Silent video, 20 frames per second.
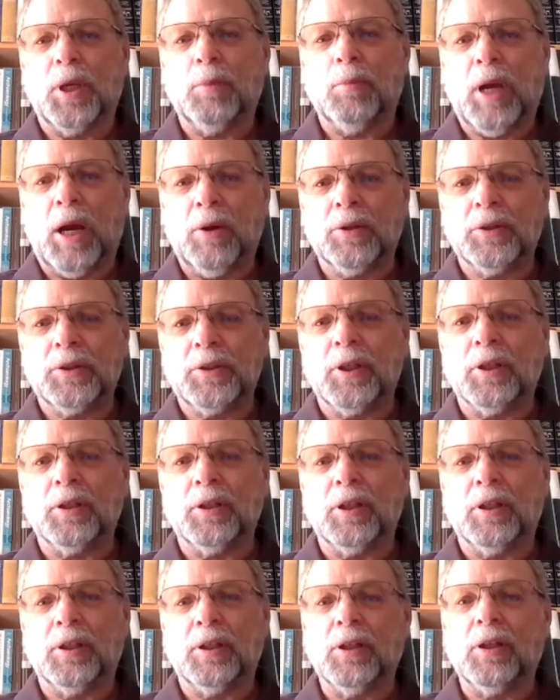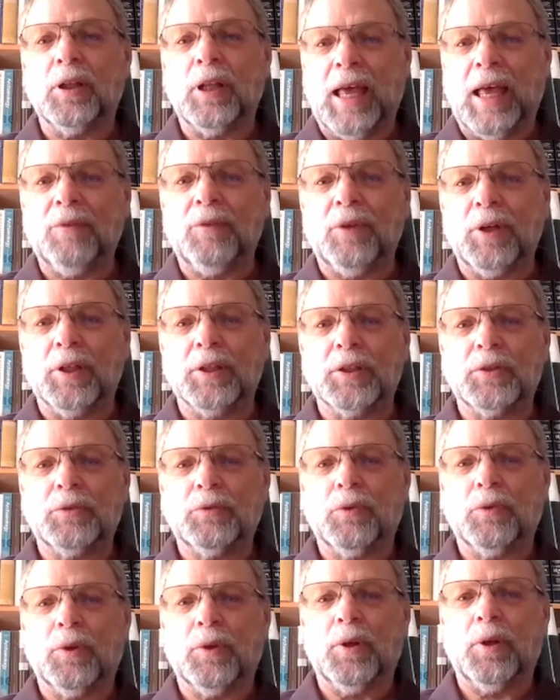embarrassingly little evidence
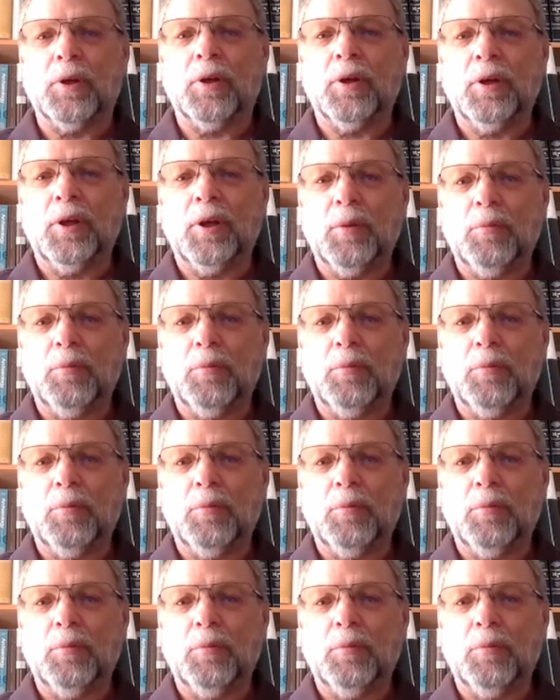for the